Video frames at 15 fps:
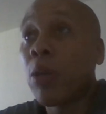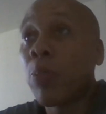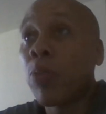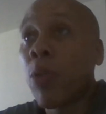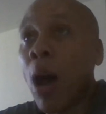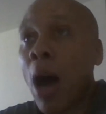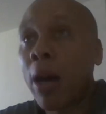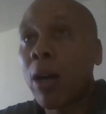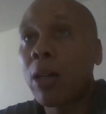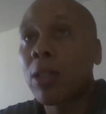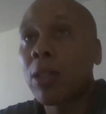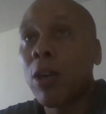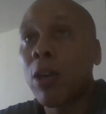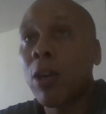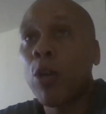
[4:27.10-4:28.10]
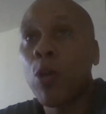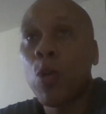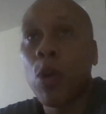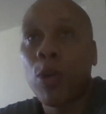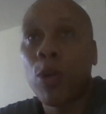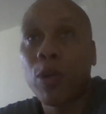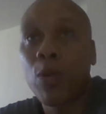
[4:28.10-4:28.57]
product of
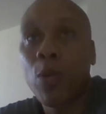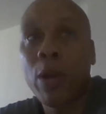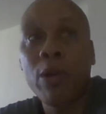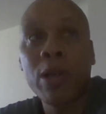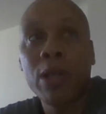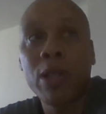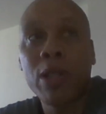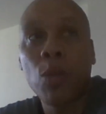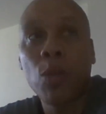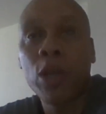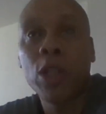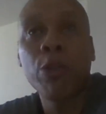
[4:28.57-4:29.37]
your work? Where is it? Where's the